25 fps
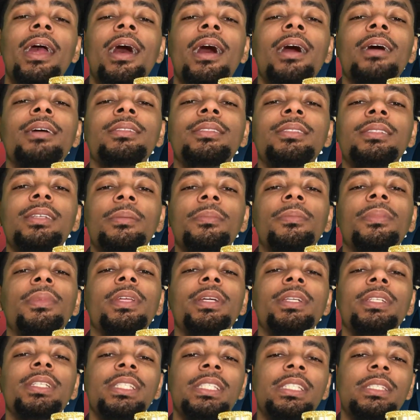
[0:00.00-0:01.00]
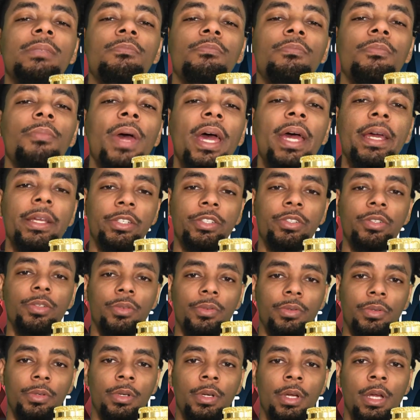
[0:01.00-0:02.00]
got something
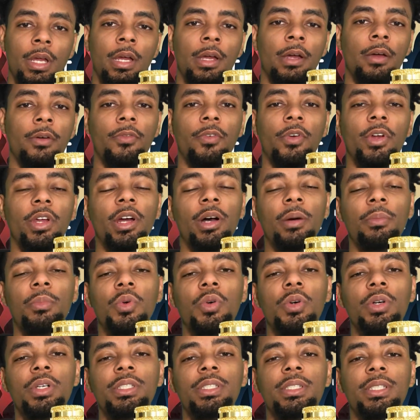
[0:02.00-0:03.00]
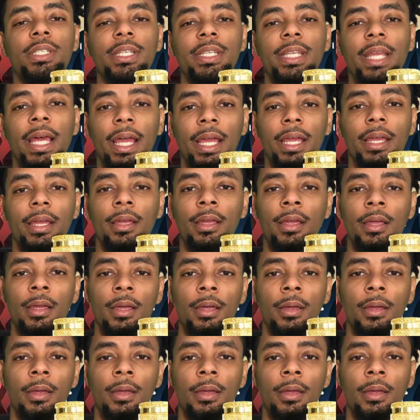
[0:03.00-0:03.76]
special for y'all boys today.